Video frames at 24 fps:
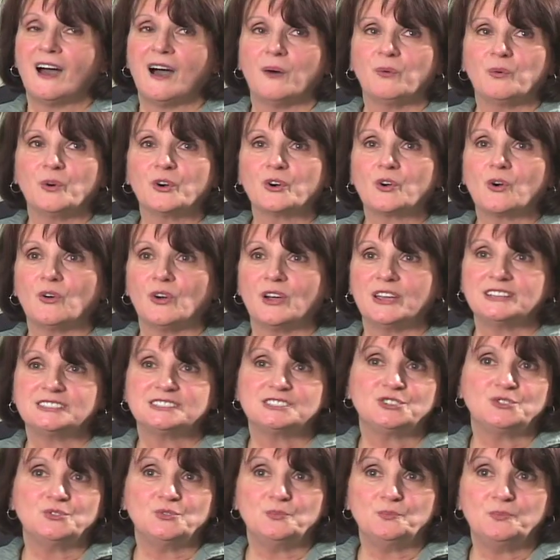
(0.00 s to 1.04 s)
We're going
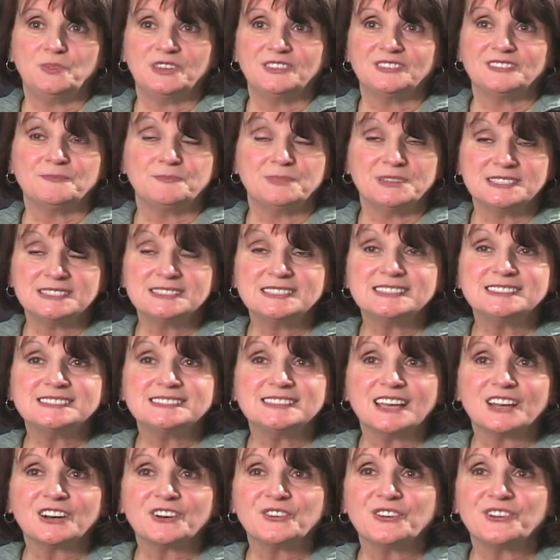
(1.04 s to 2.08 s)
to be the business
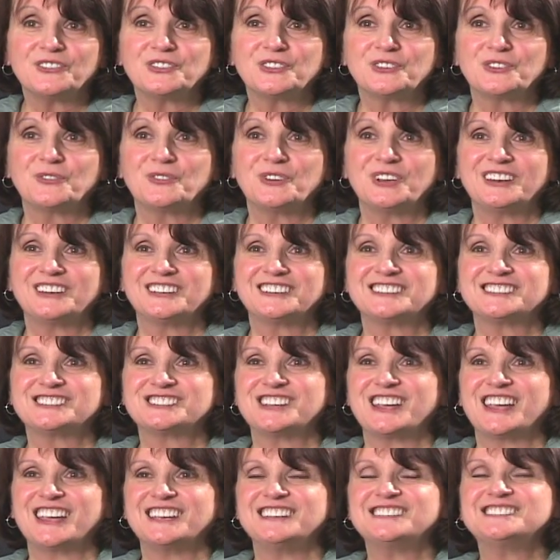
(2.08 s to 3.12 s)
center at the Green
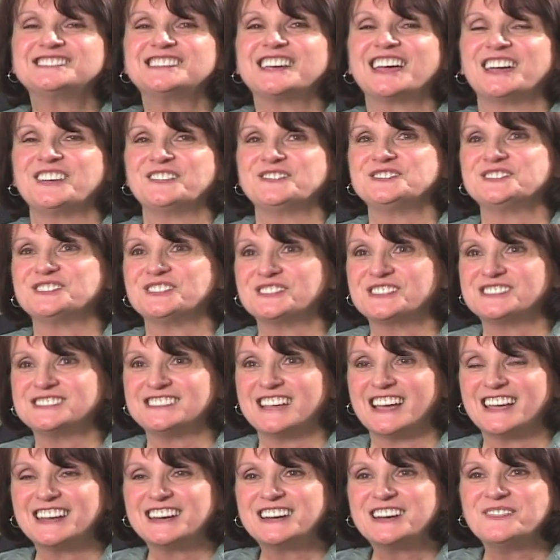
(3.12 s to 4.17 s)
Exchange. I'm so
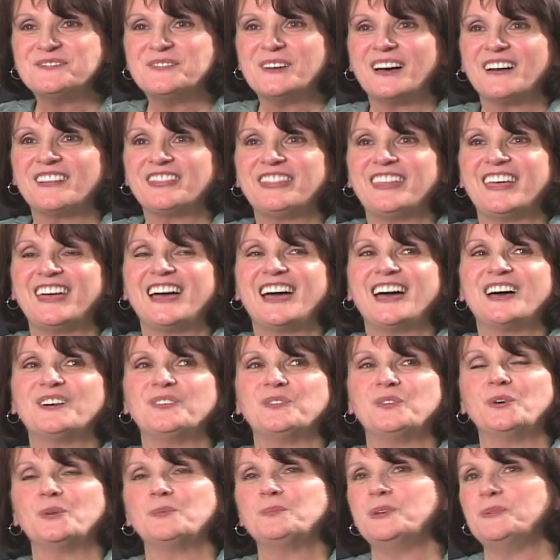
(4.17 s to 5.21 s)
excited about that.
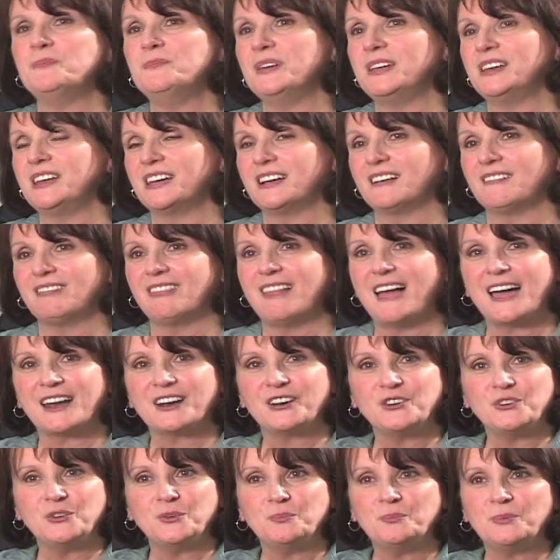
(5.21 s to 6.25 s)
We'll be meeting a lot
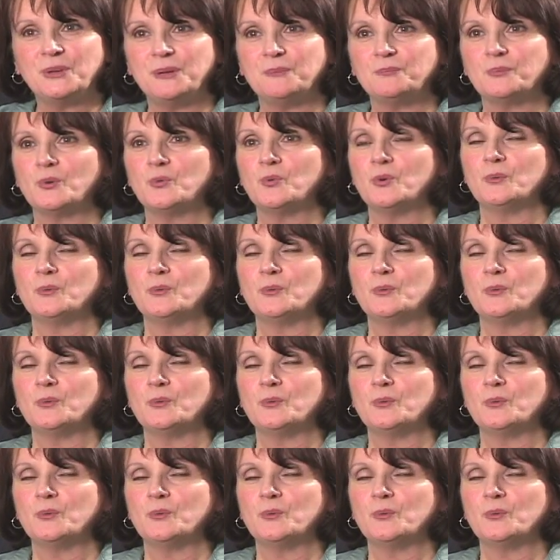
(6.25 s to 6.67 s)
of new people.